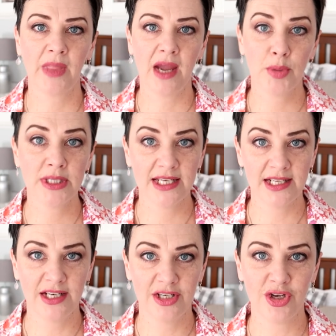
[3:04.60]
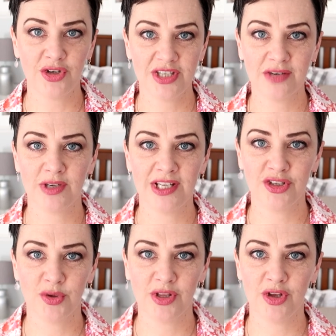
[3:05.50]
I particularly don't generally
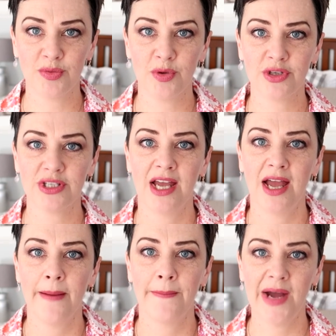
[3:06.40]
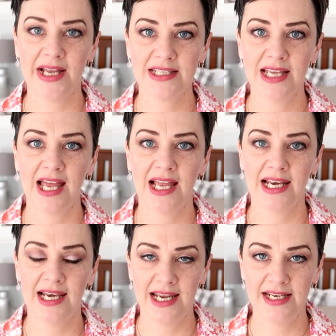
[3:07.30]
enjoy those books, but
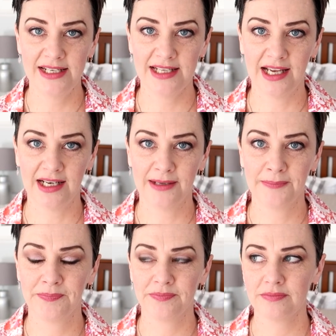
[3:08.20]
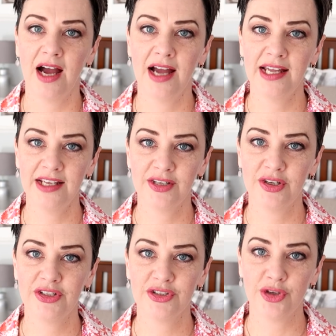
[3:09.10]
Laini Taylor, I had
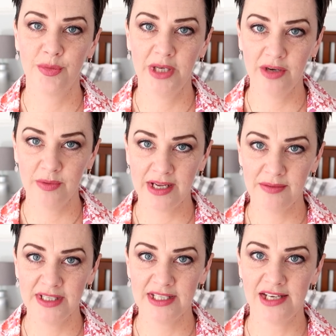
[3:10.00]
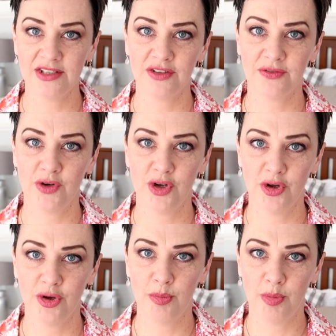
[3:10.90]
heard so many recommendations for
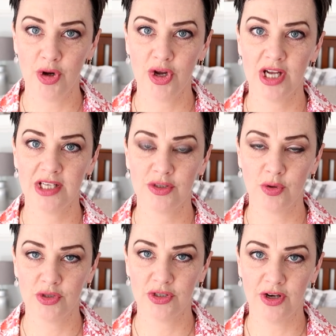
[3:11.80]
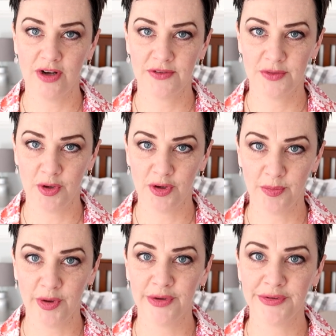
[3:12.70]
her book Daughter of Smoke
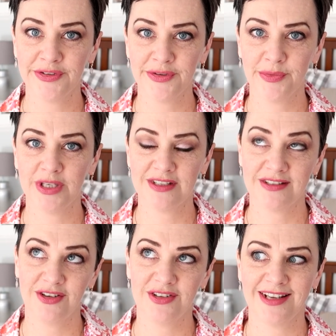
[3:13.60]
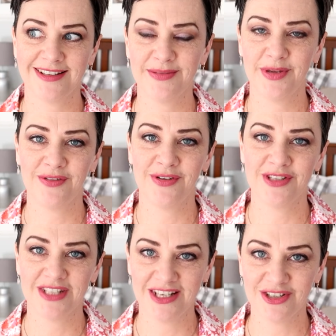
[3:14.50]
and Bones, which turned out to be the
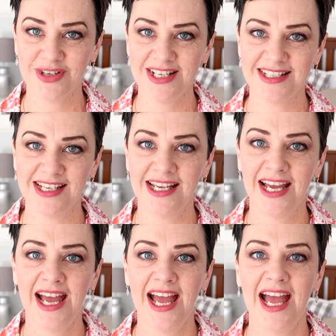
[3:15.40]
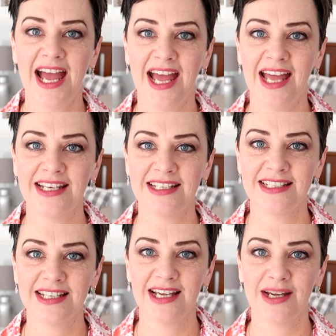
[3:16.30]
first in a trilogy,
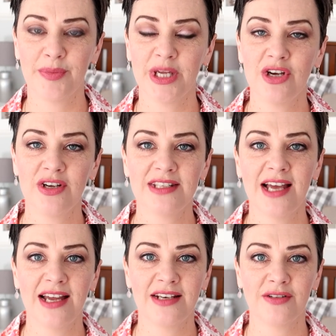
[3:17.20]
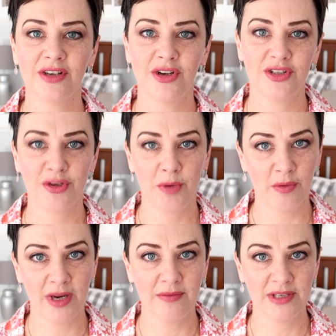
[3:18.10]
and because I'd heard so many
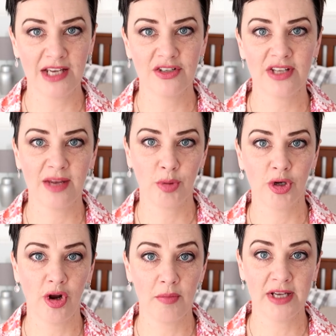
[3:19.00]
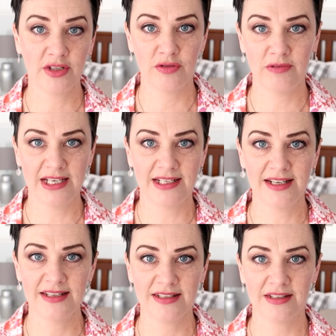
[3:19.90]
recommendations, I put it on my to read
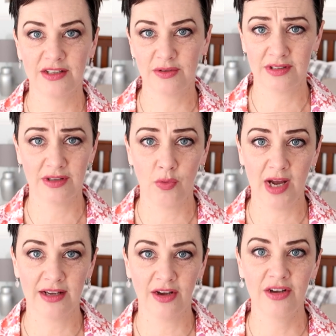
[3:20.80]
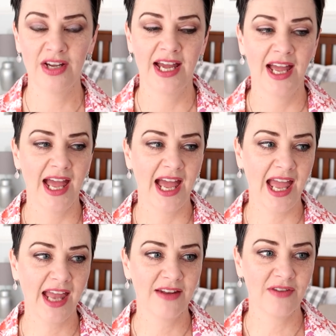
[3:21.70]
list. This was a while ago.
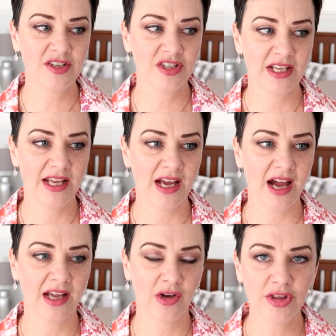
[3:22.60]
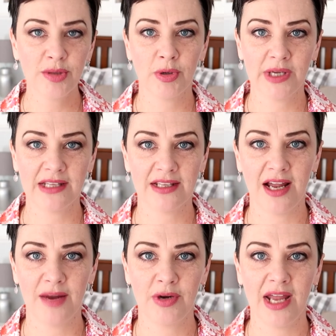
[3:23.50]
And eventually I got the book out of the
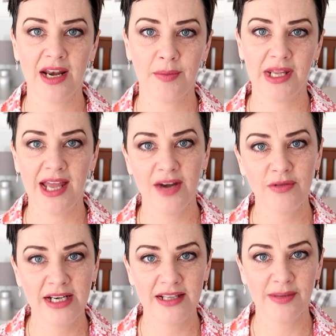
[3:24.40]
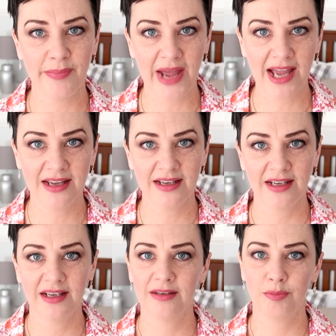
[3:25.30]
library and I began reading the back
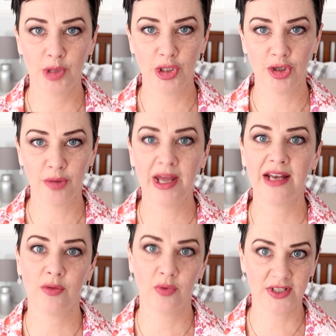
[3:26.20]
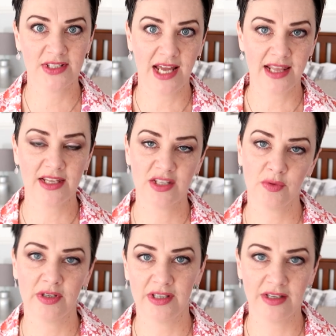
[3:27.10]
blurb and it was like this
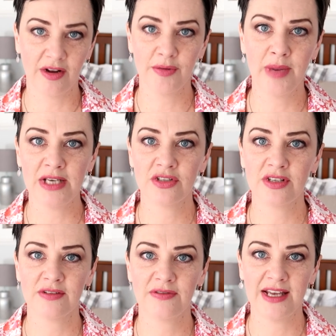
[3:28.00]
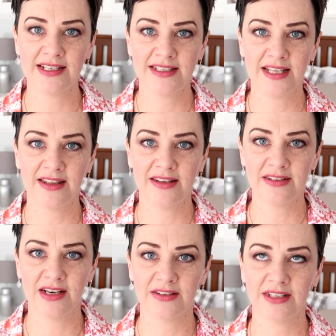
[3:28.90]
one, you know, mentioned fantasy things
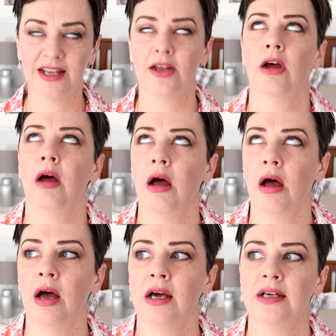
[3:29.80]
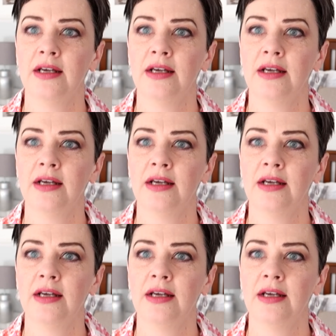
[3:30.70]
and I was like, Ugh.